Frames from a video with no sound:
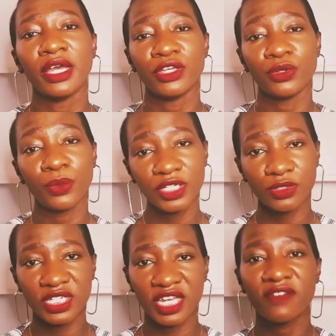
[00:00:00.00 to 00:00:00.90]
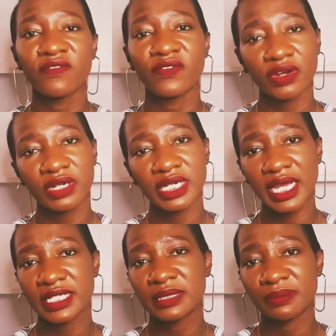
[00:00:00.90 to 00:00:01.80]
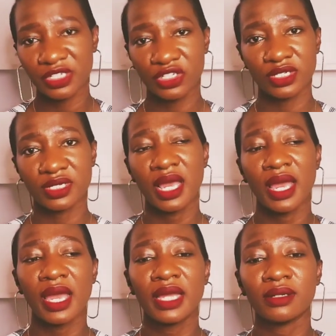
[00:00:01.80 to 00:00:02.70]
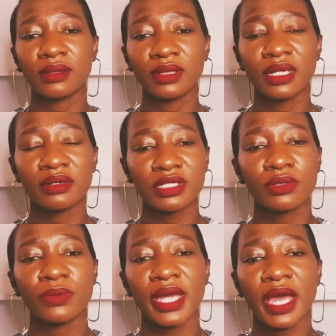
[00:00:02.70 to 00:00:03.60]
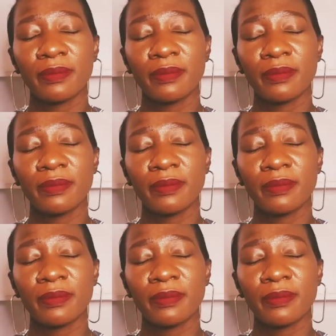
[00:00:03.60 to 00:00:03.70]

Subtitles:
You want to take very nice pictures, and the reason why I